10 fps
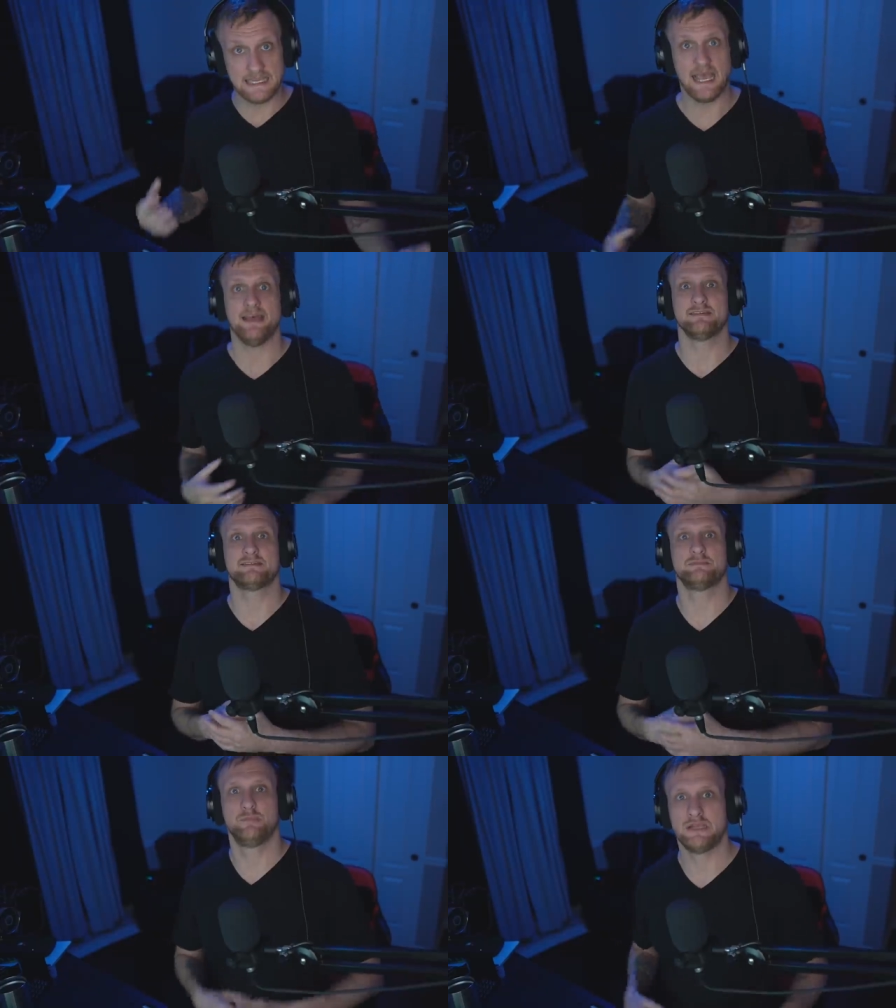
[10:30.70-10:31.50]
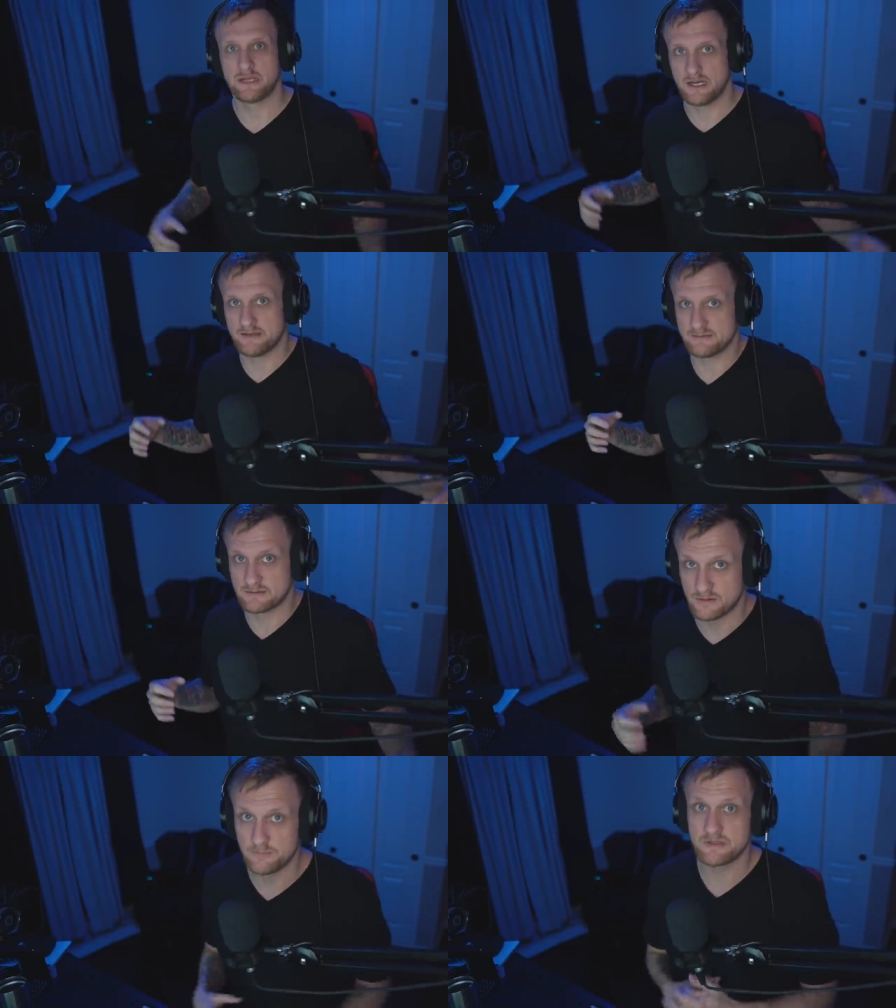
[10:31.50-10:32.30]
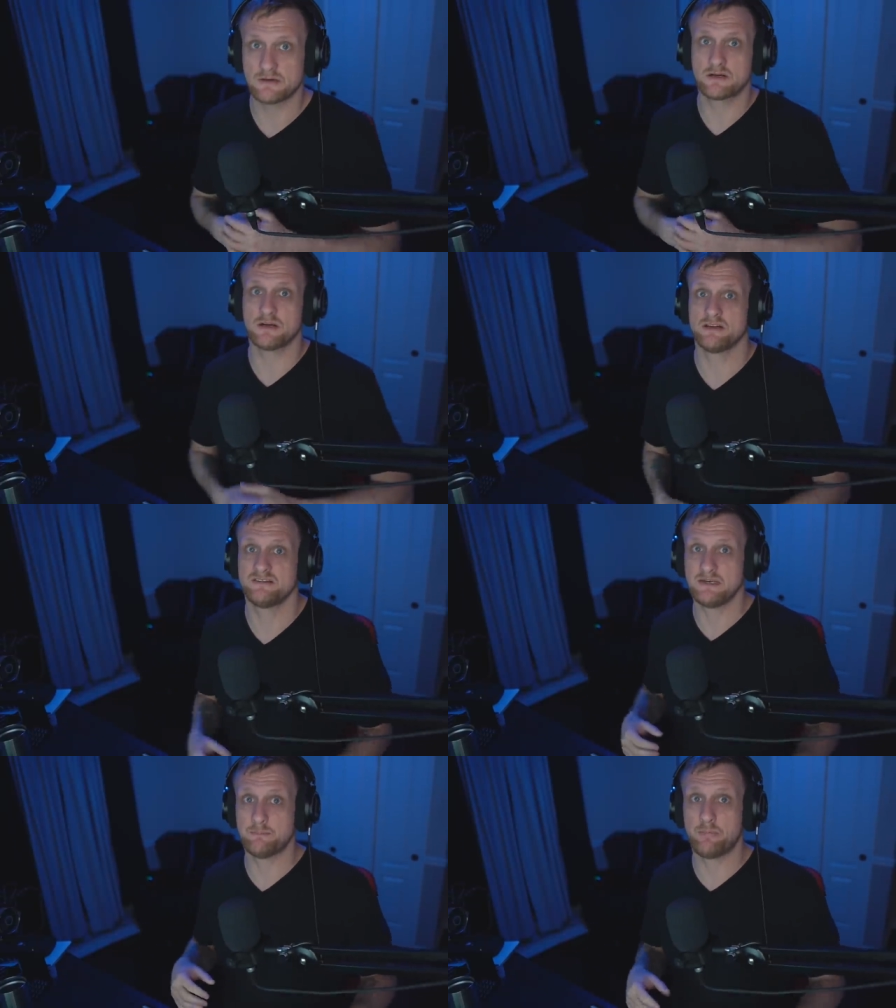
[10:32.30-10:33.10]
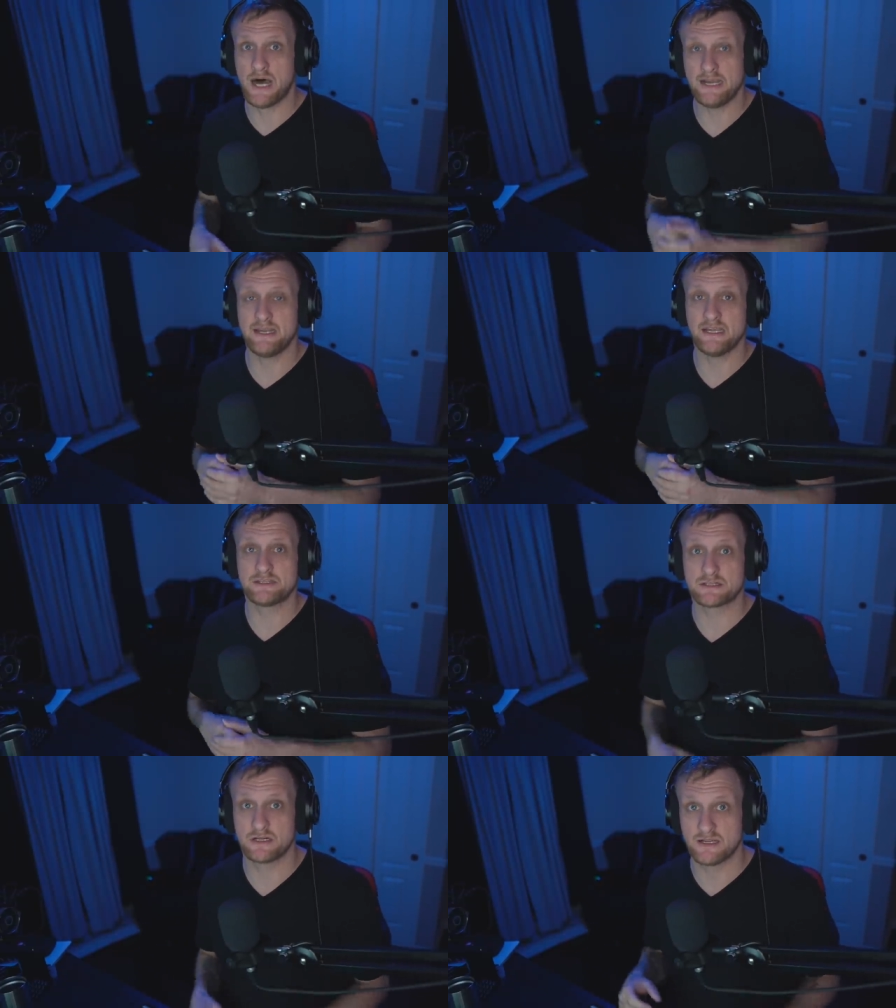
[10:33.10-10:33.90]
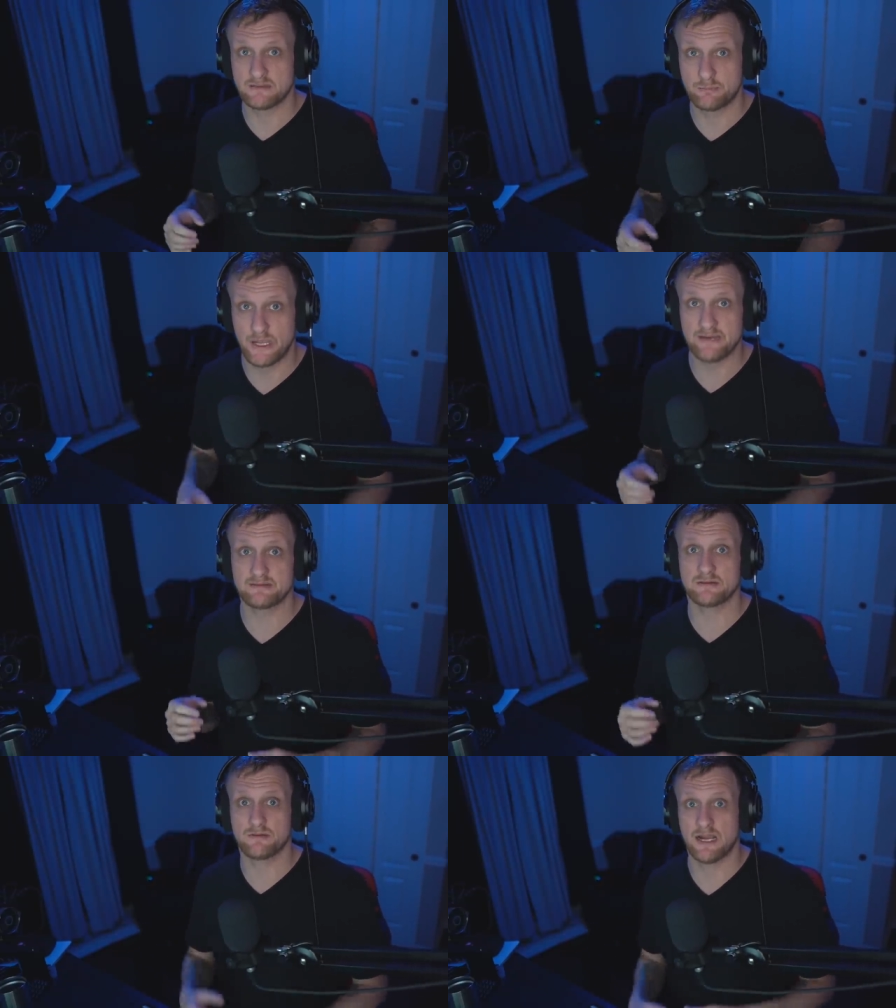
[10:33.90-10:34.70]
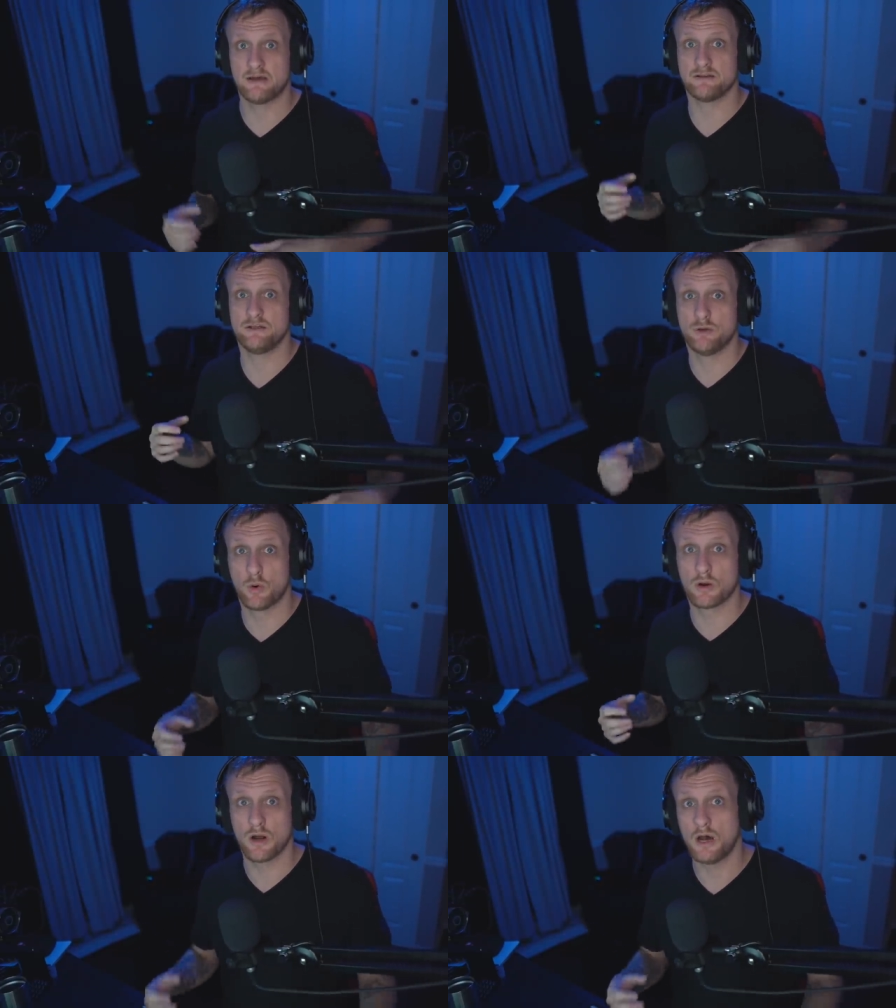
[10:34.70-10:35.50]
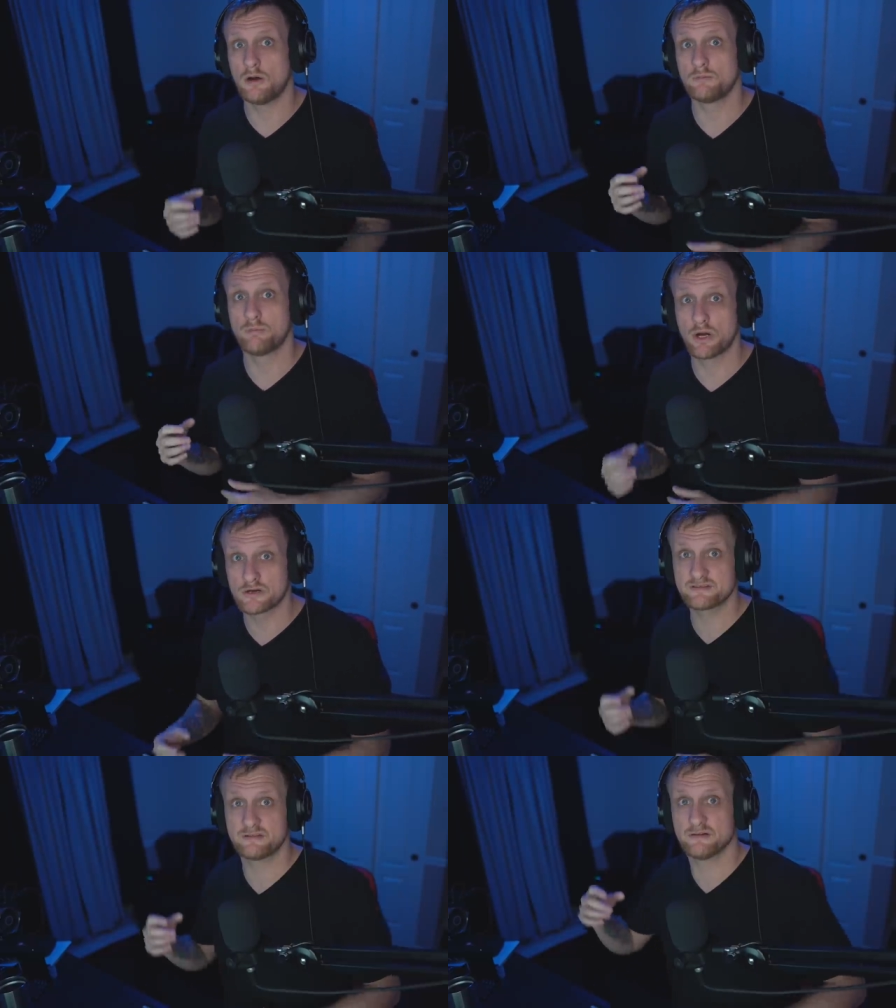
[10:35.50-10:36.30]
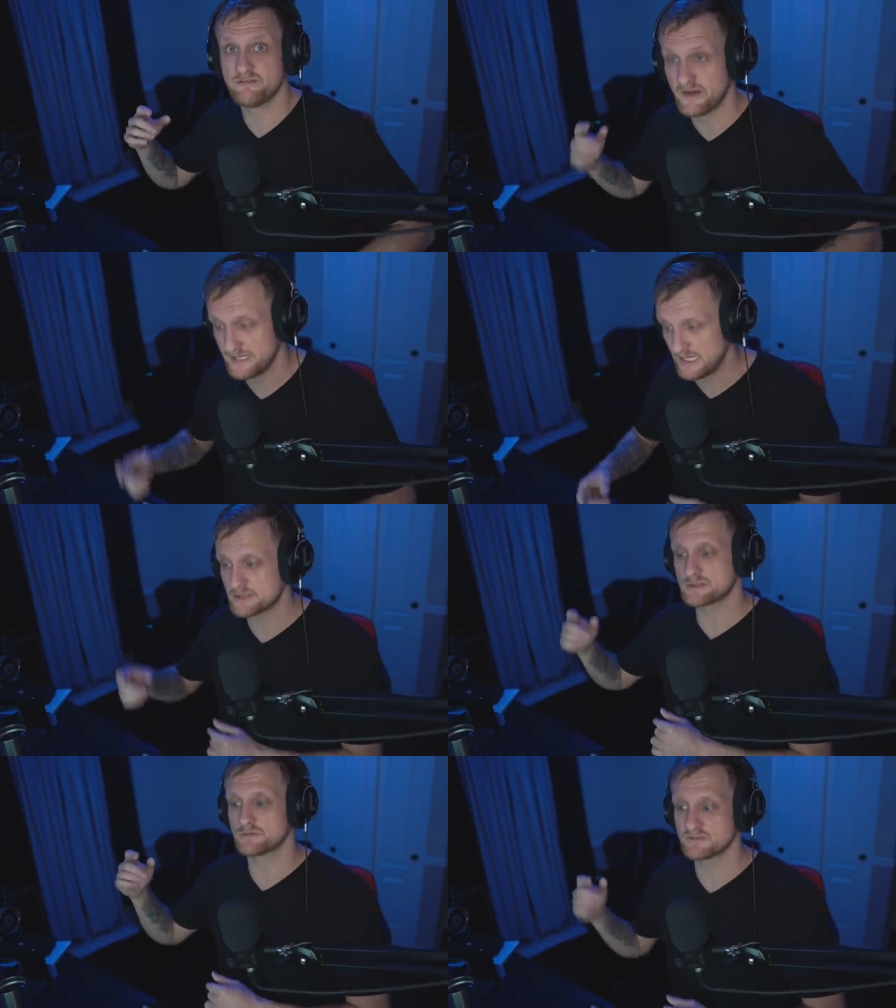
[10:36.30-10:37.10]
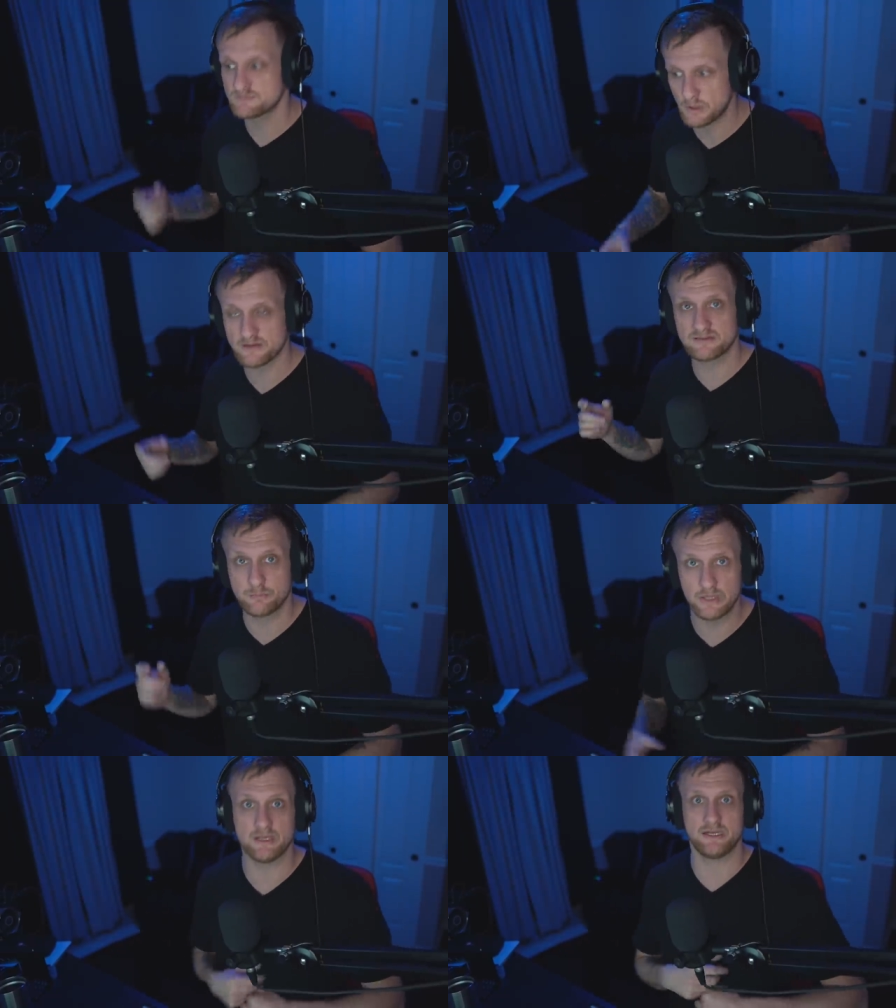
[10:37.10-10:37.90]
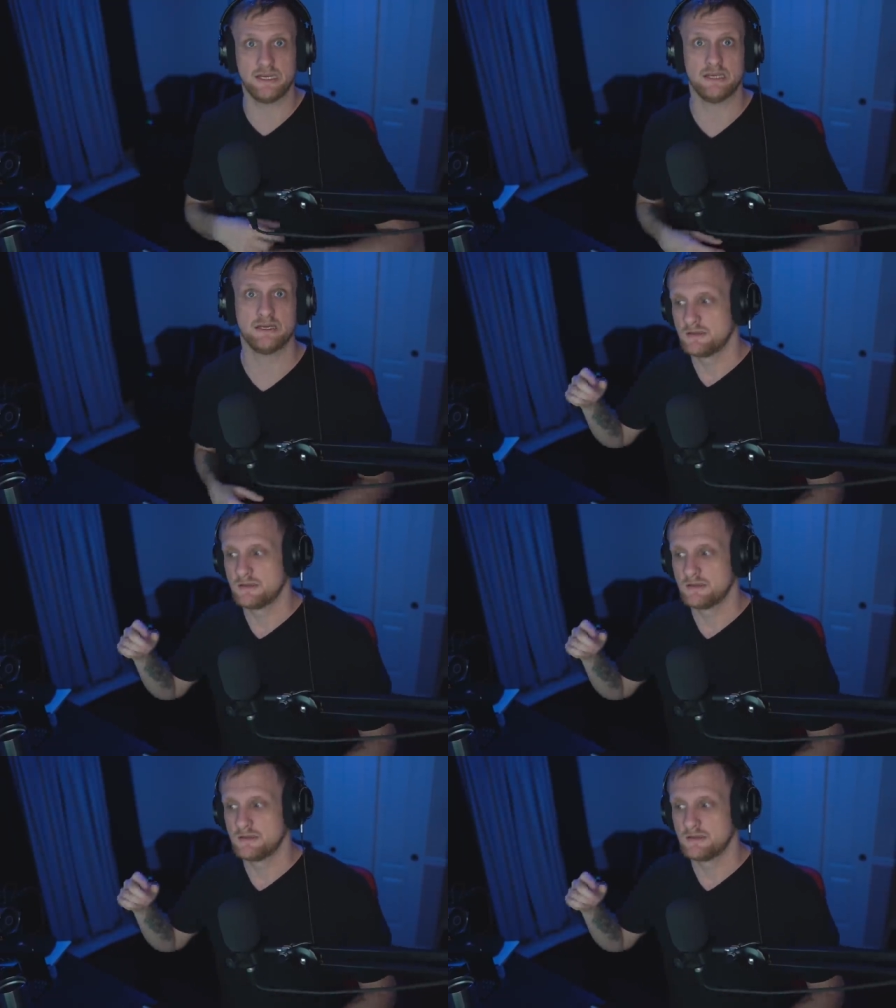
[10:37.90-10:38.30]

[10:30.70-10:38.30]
Yes, because cryptocurrency by nature is based around your own personal financial responsibility.